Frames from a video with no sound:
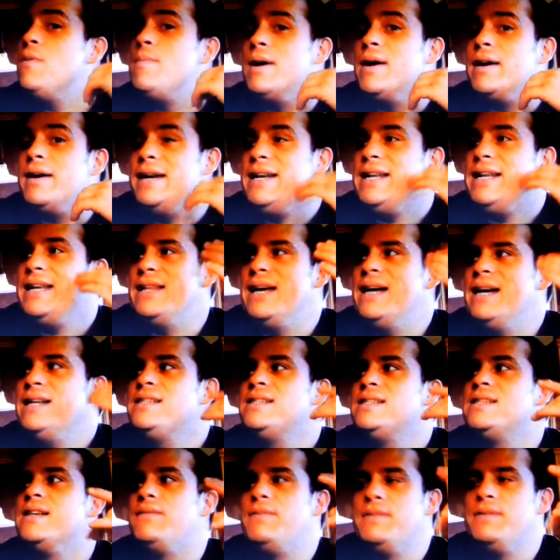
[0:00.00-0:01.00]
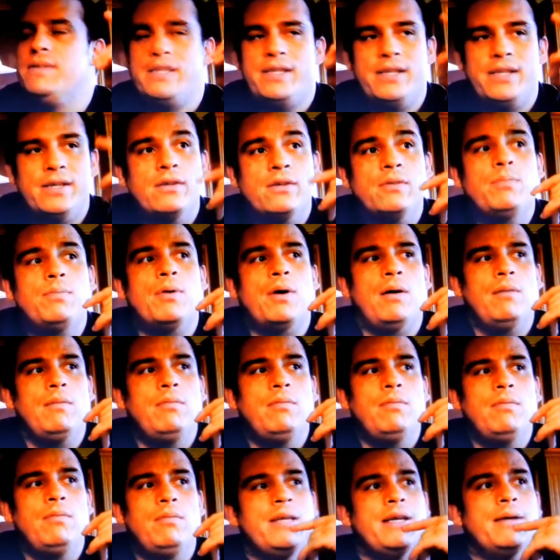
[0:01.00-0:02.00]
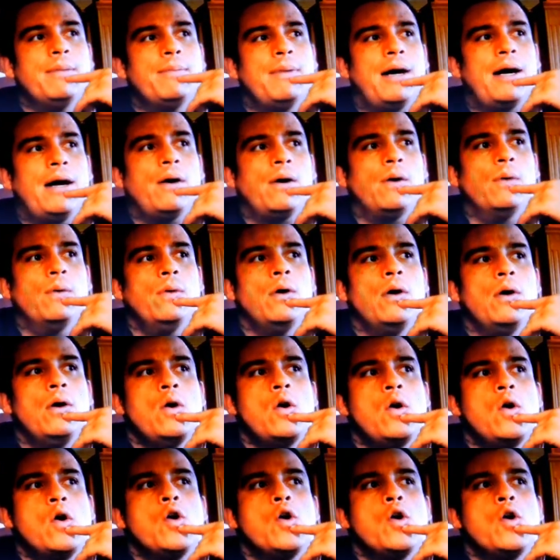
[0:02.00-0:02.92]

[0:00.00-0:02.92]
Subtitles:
know about any of that stuff until probably about